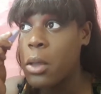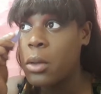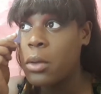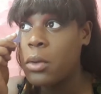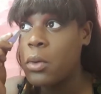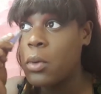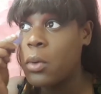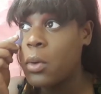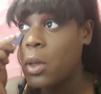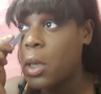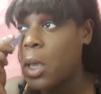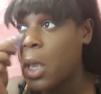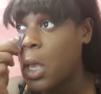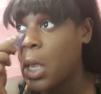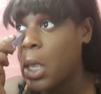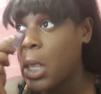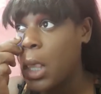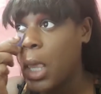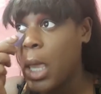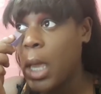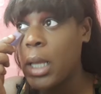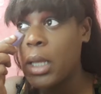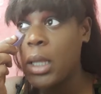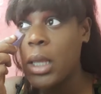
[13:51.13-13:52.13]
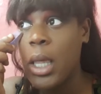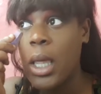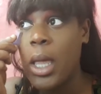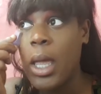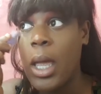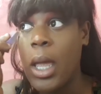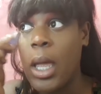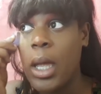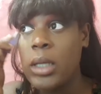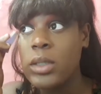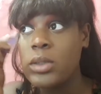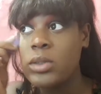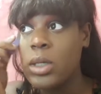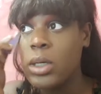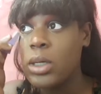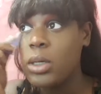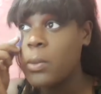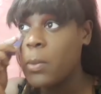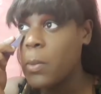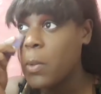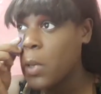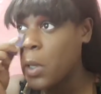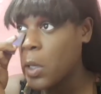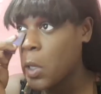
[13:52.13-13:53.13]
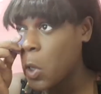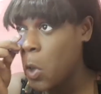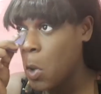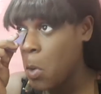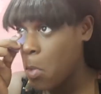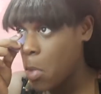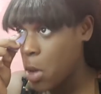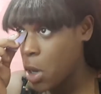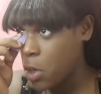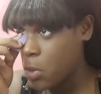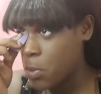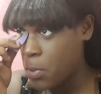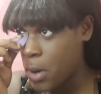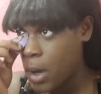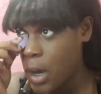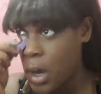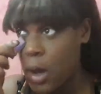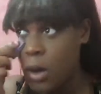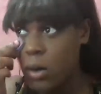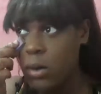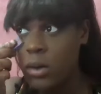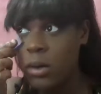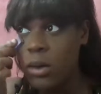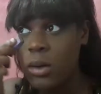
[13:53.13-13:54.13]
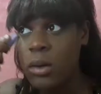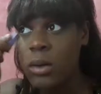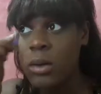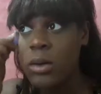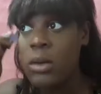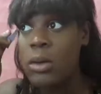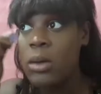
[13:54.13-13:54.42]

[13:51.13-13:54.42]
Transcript: do just like that. I ain't trying to put too much powder.